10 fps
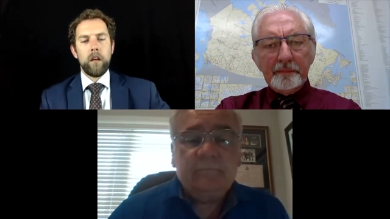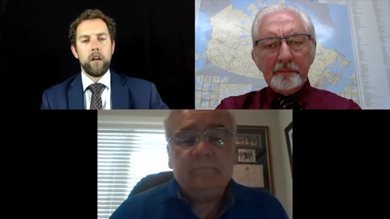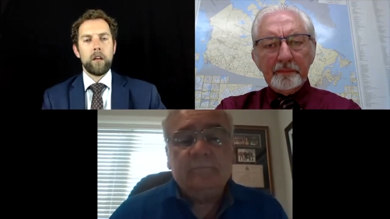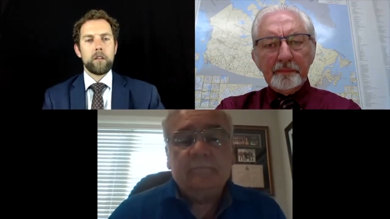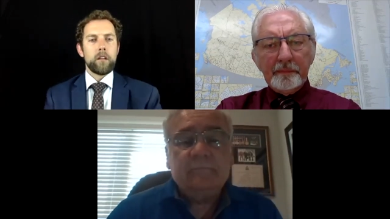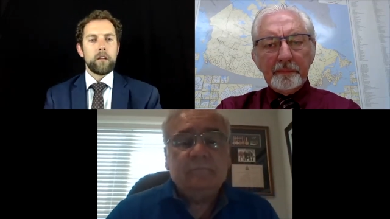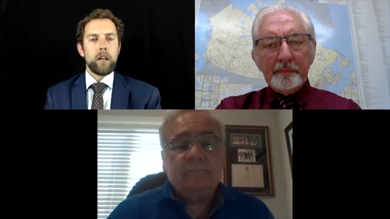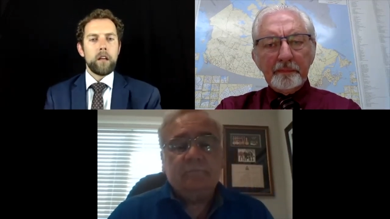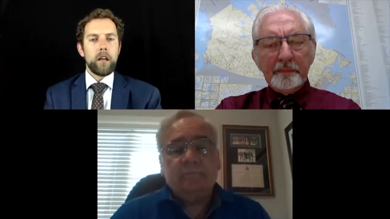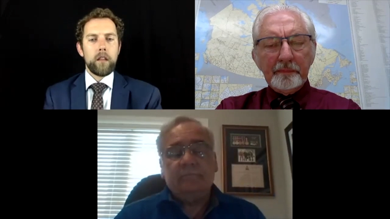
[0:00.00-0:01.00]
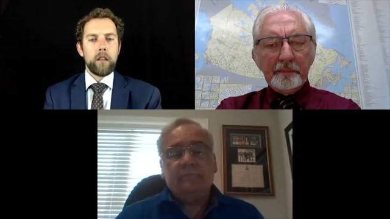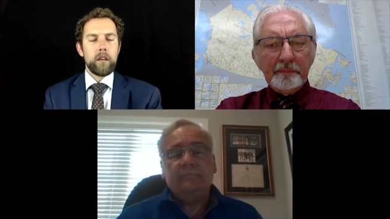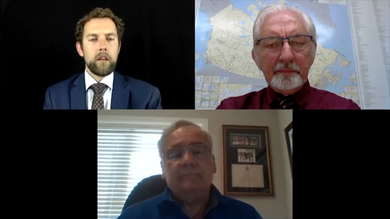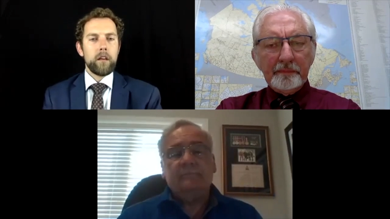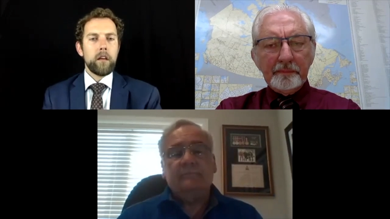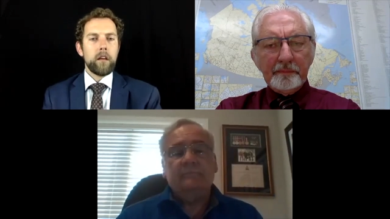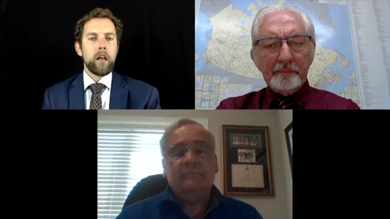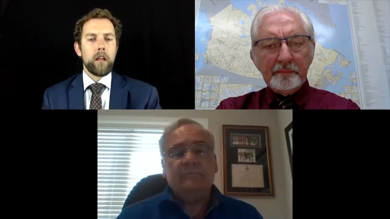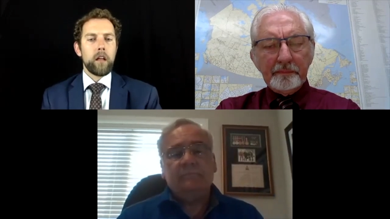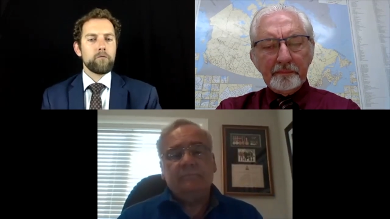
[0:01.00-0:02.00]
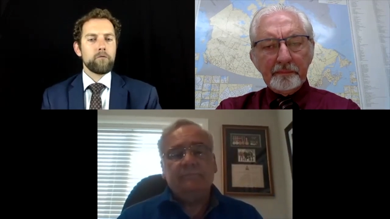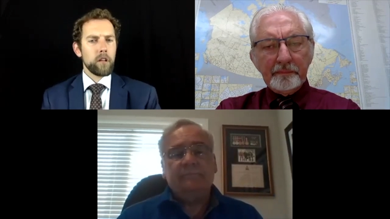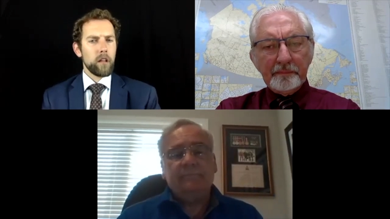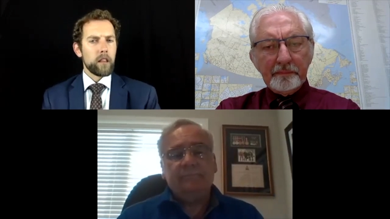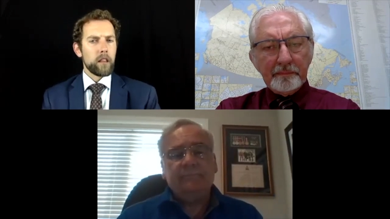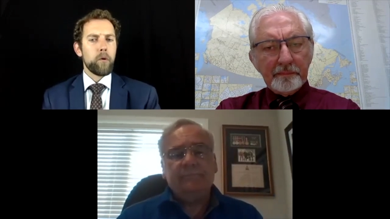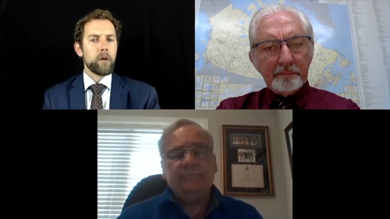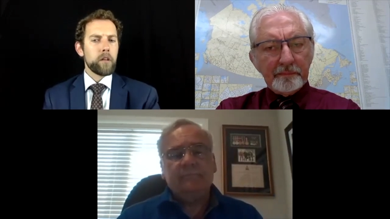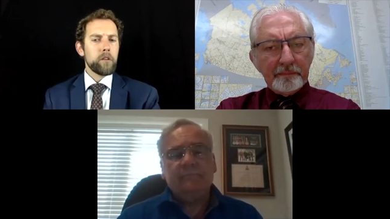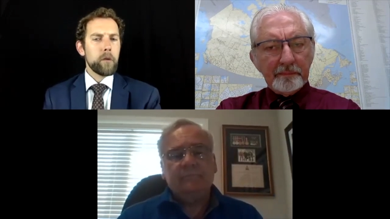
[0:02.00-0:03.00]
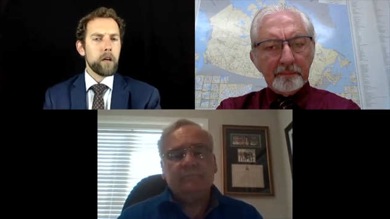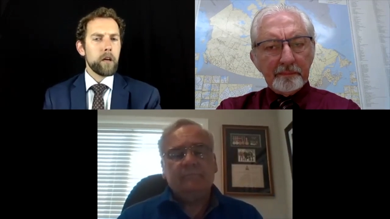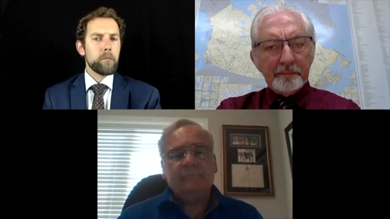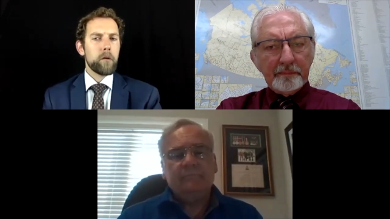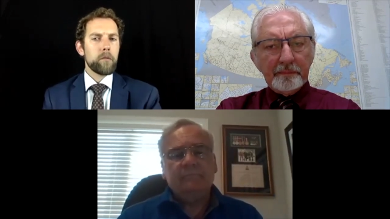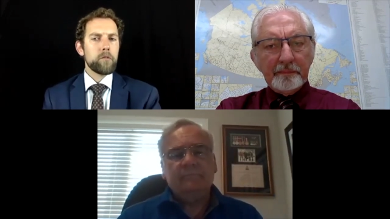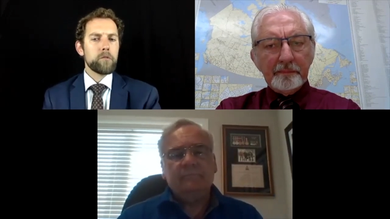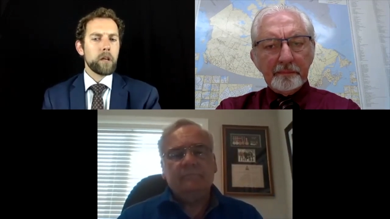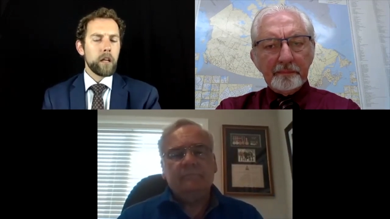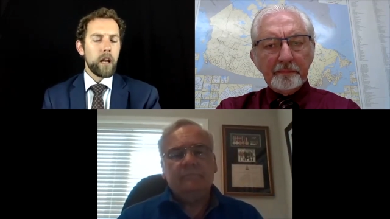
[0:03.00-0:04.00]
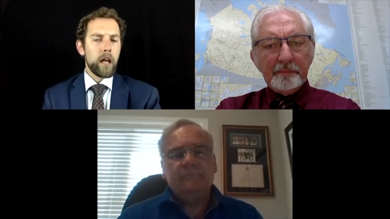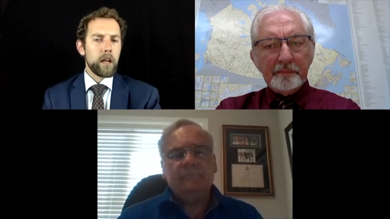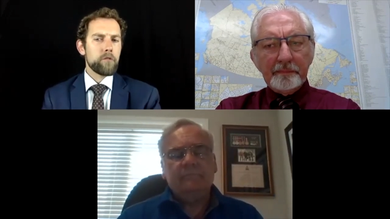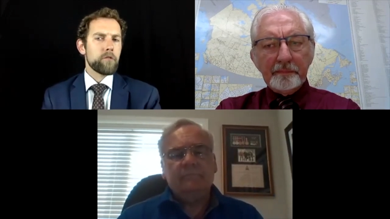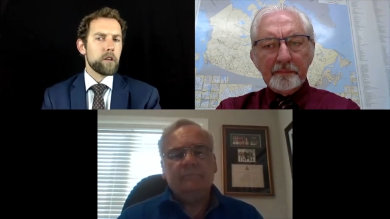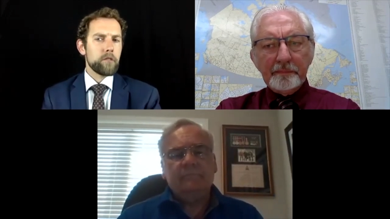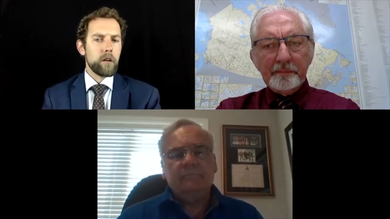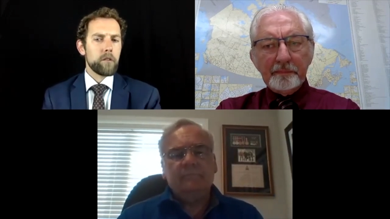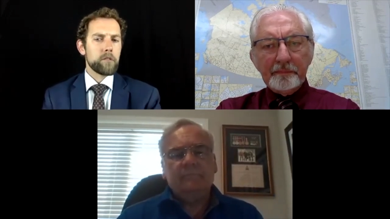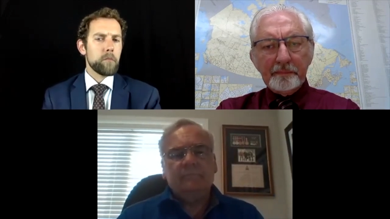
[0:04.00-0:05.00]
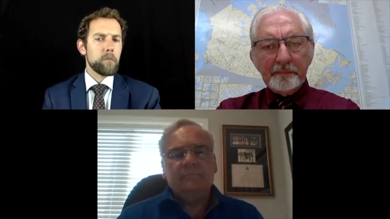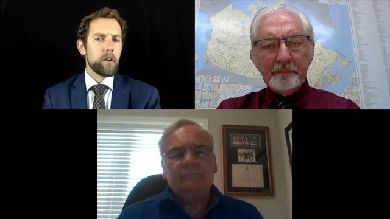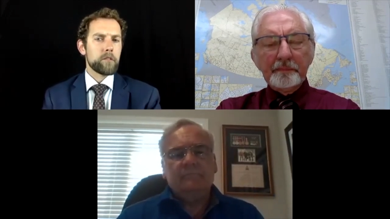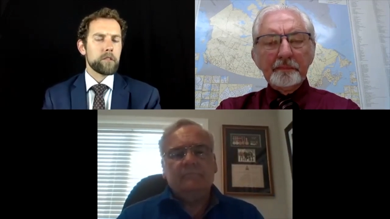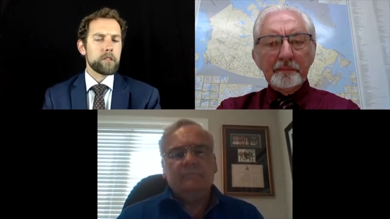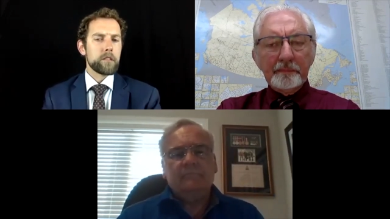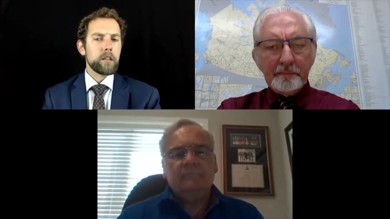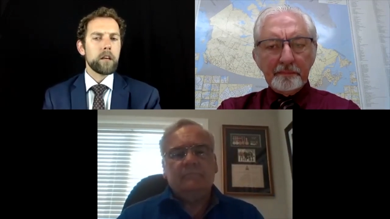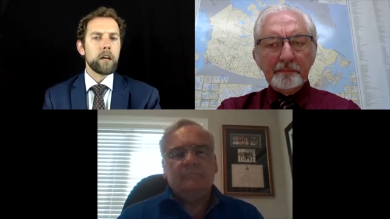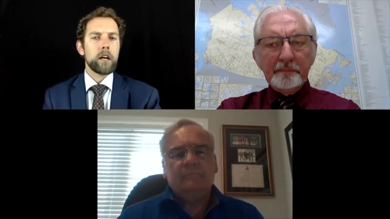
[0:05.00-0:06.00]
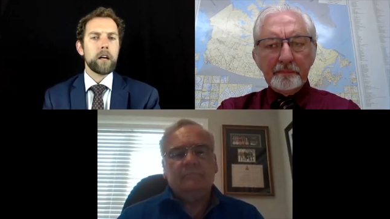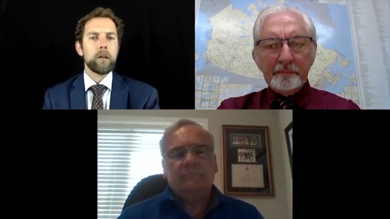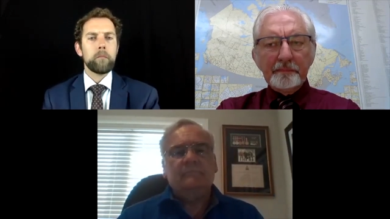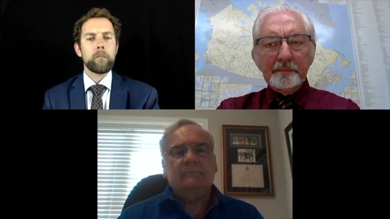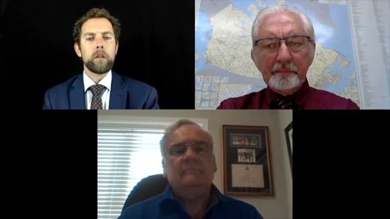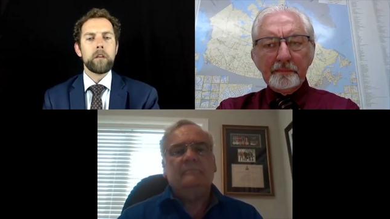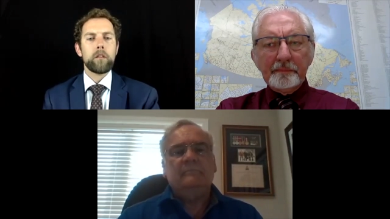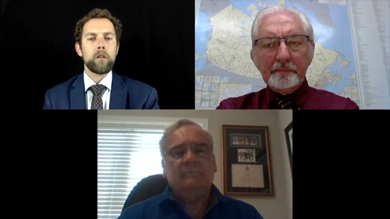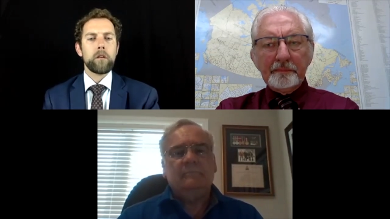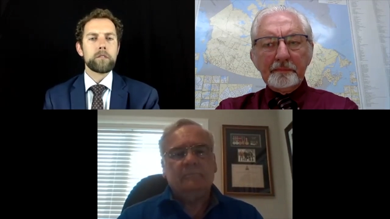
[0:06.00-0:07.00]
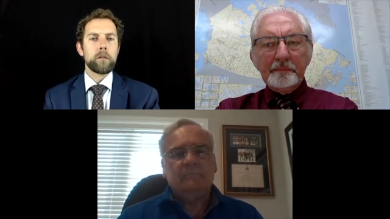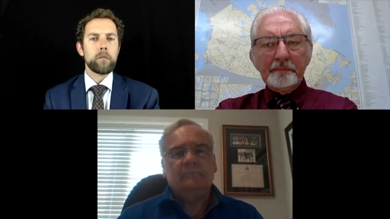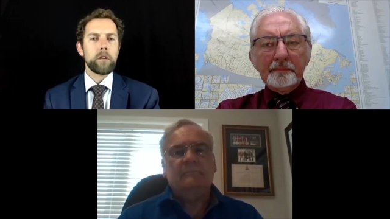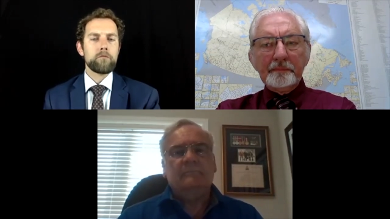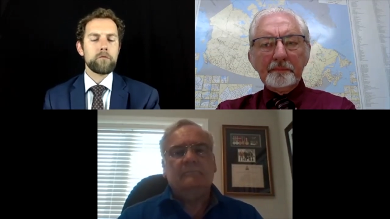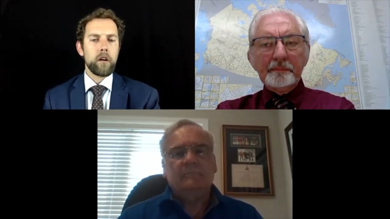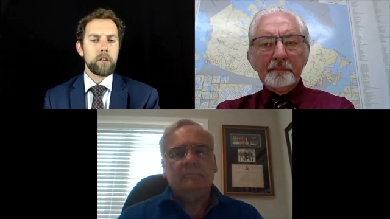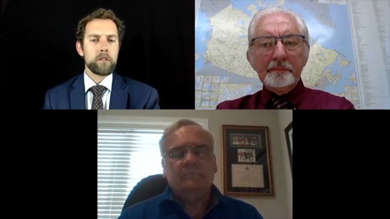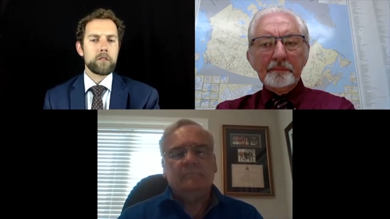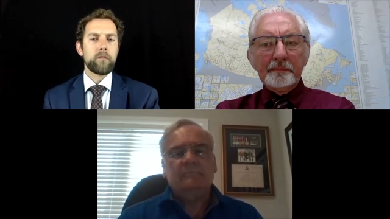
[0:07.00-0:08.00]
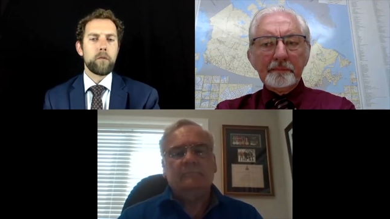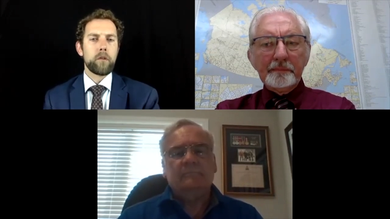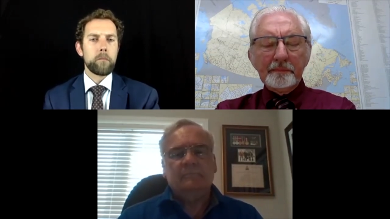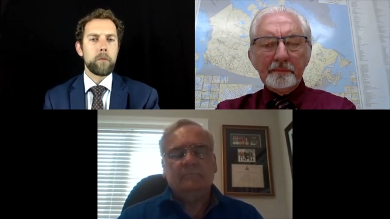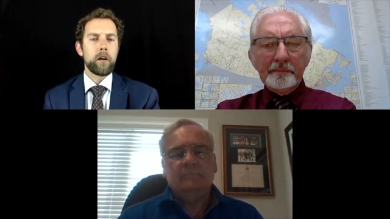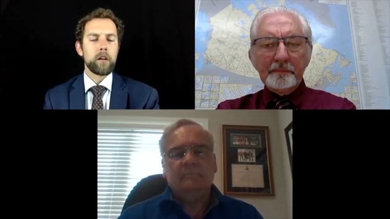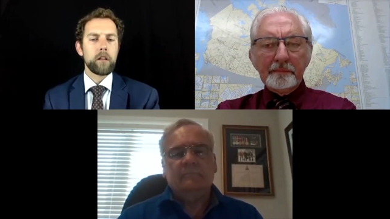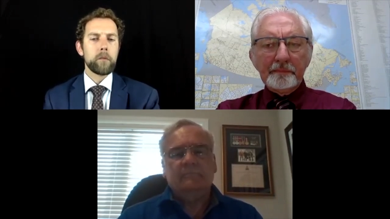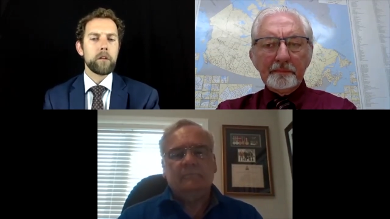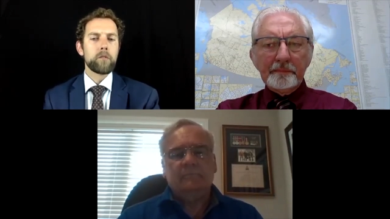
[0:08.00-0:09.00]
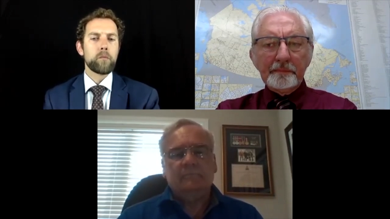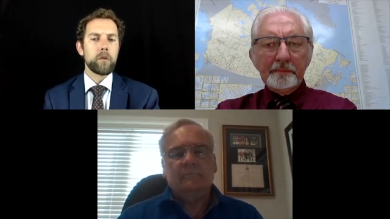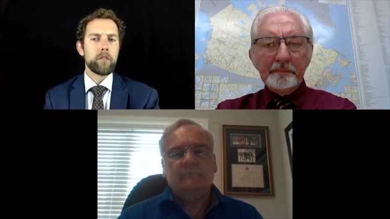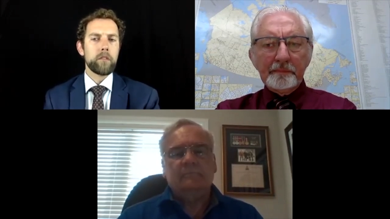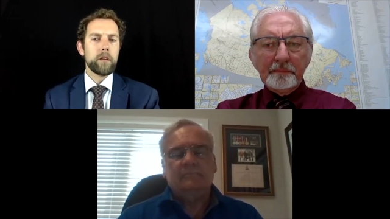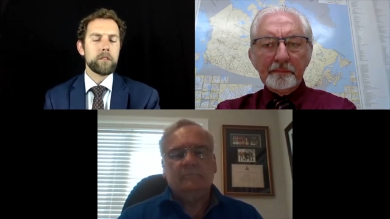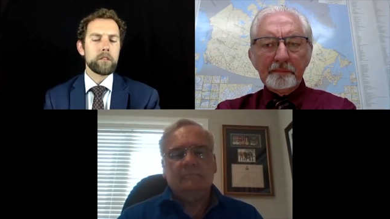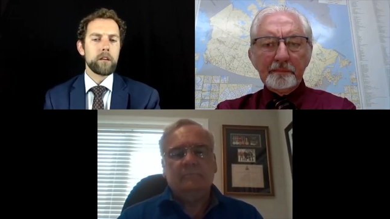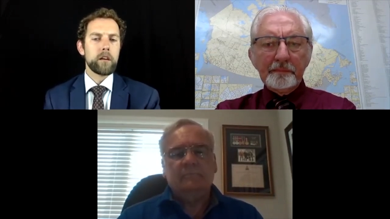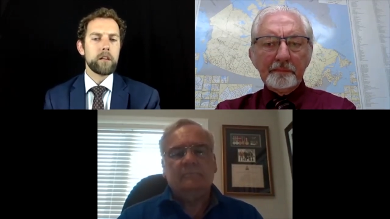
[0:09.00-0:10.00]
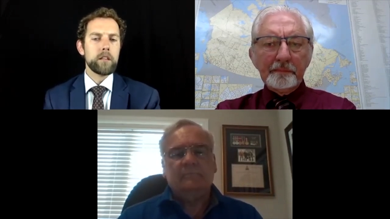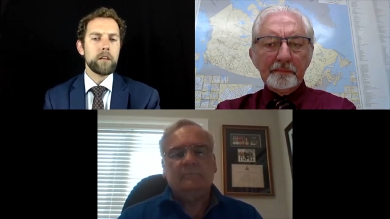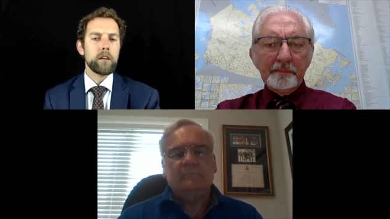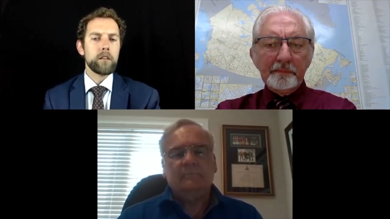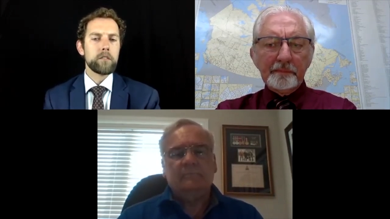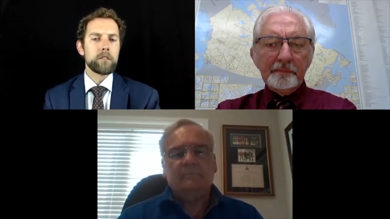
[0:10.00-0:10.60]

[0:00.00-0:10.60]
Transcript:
Speaker 1: and and the and I really like the point that you made about doing an end run around democracy. Um, You know, if somebody runs for parliament with these ideas,